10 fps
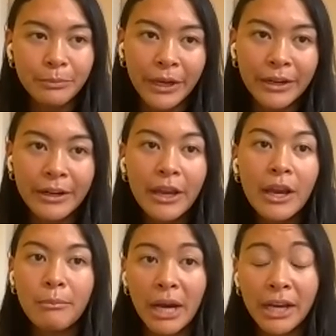But
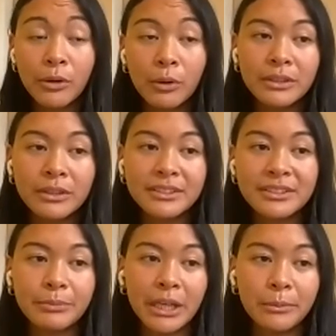my goal is
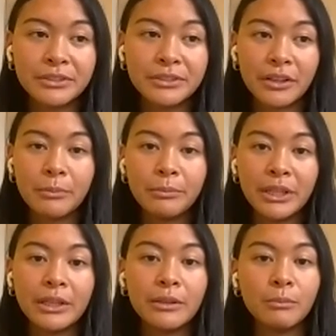to be able to
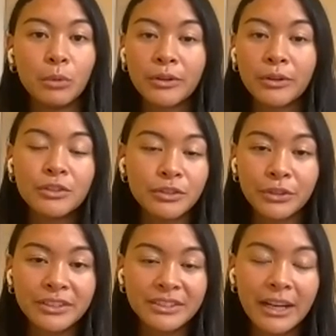compete in more than just
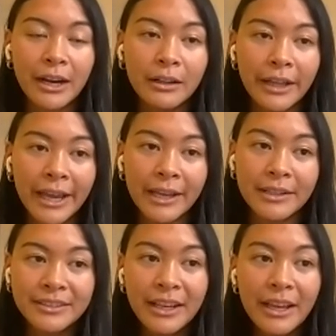freestyle. And
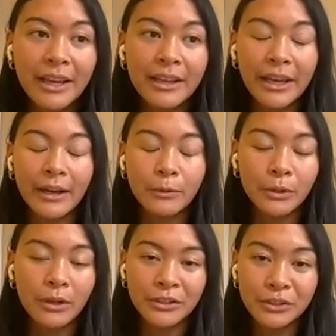that will
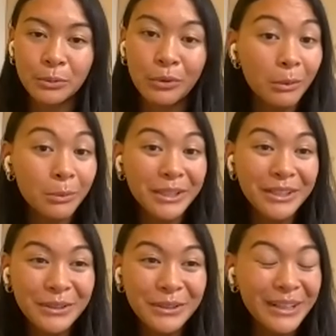also probably
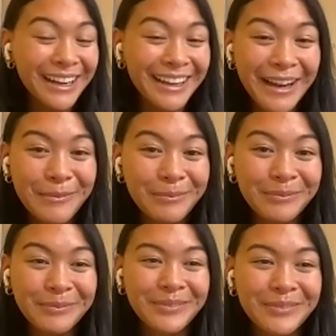include IM.
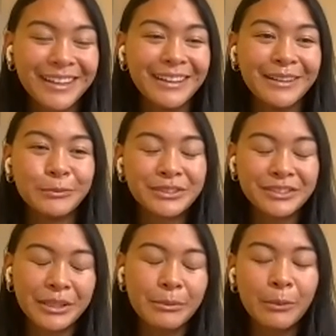We'll
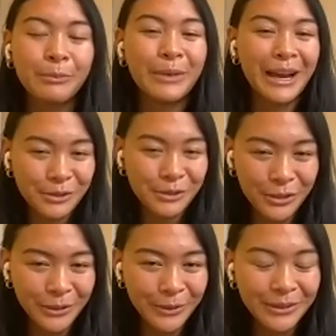see about
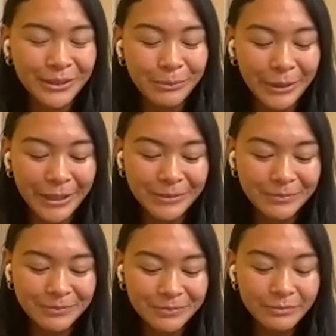backstroke. But
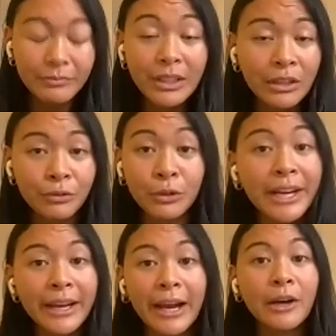for
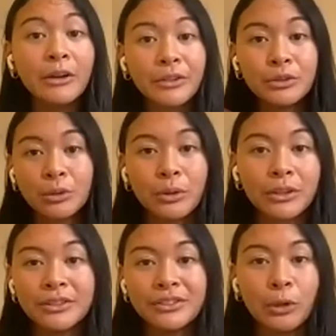right now, the
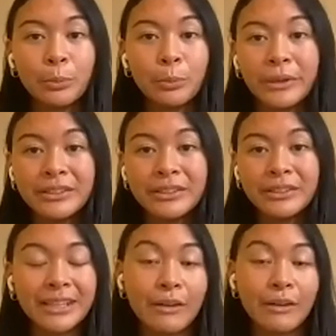door is open to
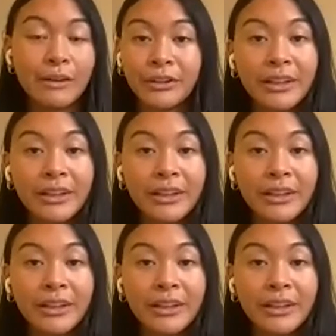everything.